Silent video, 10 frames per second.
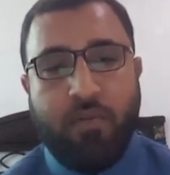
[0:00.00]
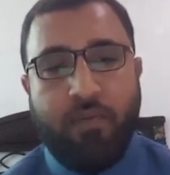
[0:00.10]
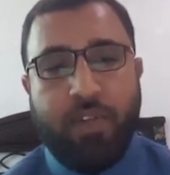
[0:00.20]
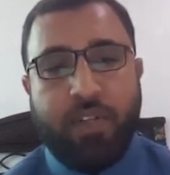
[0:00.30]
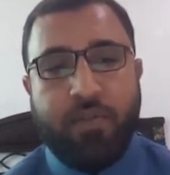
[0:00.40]

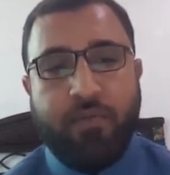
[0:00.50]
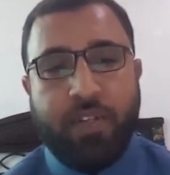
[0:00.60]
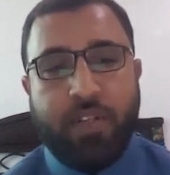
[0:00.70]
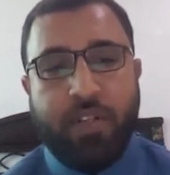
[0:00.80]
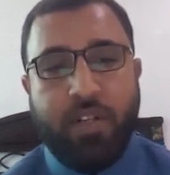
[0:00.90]

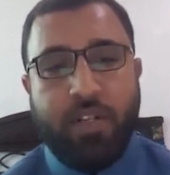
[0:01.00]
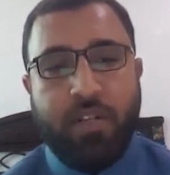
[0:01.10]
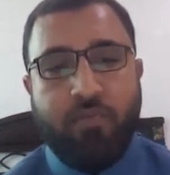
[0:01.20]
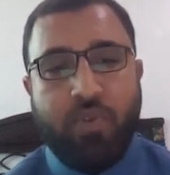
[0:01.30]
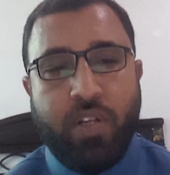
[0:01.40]
western
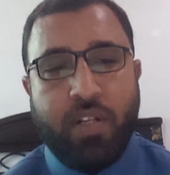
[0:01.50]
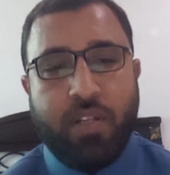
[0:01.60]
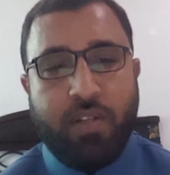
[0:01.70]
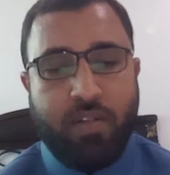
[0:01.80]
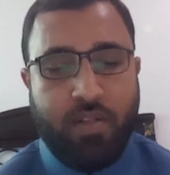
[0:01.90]
region
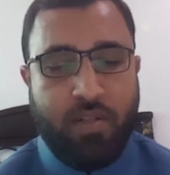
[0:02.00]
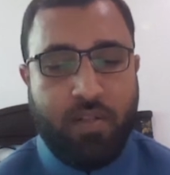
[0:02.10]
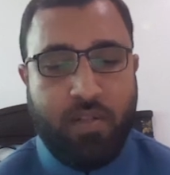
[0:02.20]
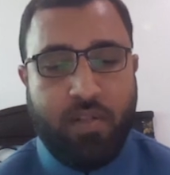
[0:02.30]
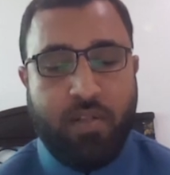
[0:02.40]
projects,
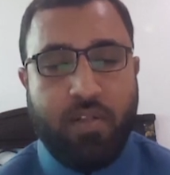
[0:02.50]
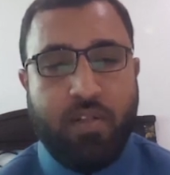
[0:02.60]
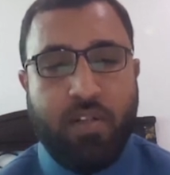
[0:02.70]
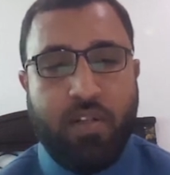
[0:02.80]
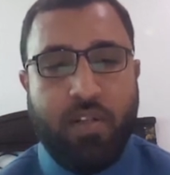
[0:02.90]

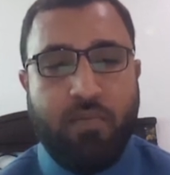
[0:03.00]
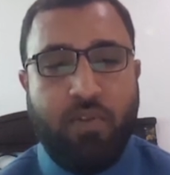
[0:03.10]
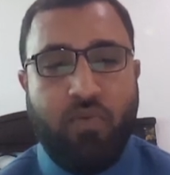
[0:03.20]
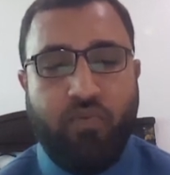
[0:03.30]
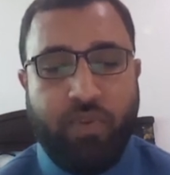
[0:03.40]

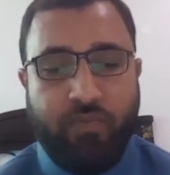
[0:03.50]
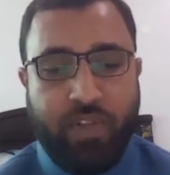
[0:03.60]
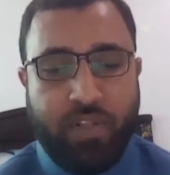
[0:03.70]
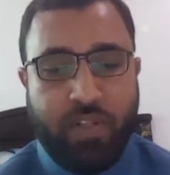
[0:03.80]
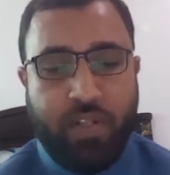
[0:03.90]
W from
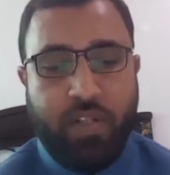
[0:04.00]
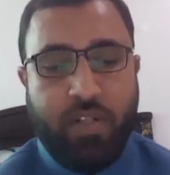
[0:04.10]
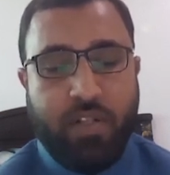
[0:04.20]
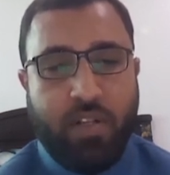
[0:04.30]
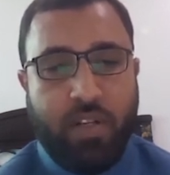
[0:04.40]

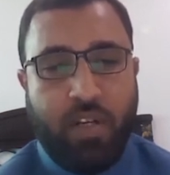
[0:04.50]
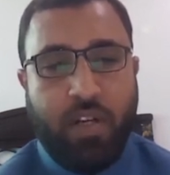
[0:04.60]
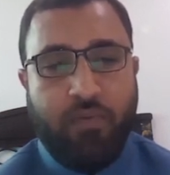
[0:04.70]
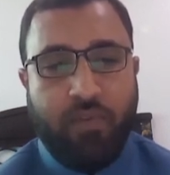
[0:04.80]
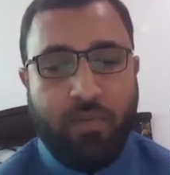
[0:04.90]
western,
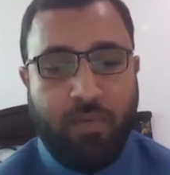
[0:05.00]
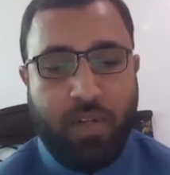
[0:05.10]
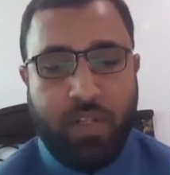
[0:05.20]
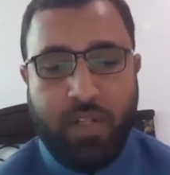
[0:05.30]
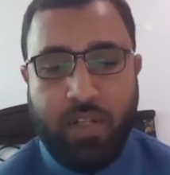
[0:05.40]
R from
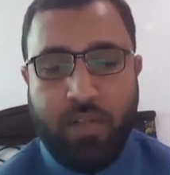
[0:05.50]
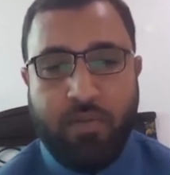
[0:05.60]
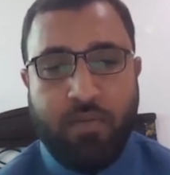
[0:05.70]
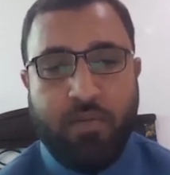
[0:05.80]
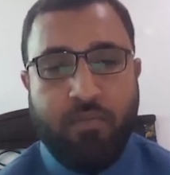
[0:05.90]

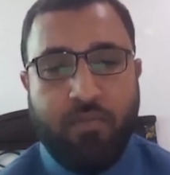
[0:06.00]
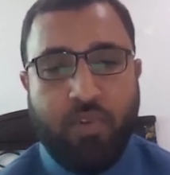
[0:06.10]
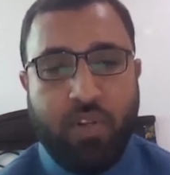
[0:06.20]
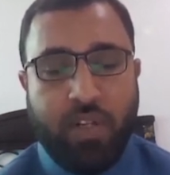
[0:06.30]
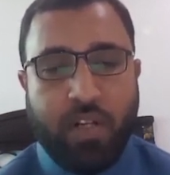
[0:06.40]
region,
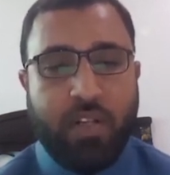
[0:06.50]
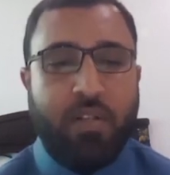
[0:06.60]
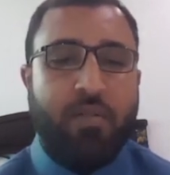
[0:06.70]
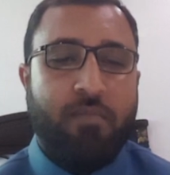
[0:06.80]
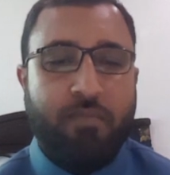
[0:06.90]
project,
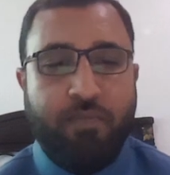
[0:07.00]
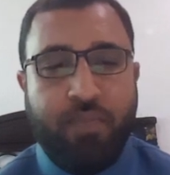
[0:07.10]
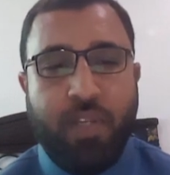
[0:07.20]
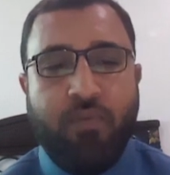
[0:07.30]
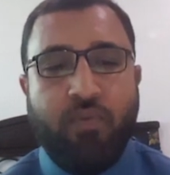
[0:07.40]

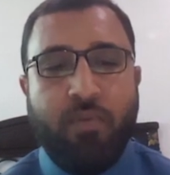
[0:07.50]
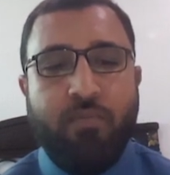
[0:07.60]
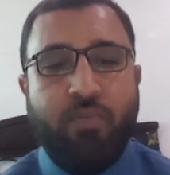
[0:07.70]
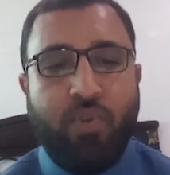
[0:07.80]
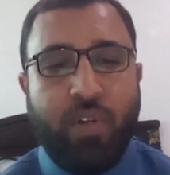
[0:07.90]
T
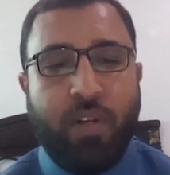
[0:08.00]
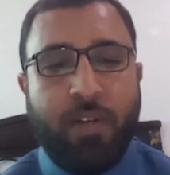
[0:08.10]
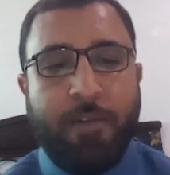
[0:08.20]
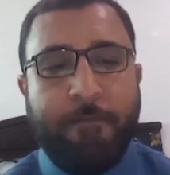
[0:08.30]
from project.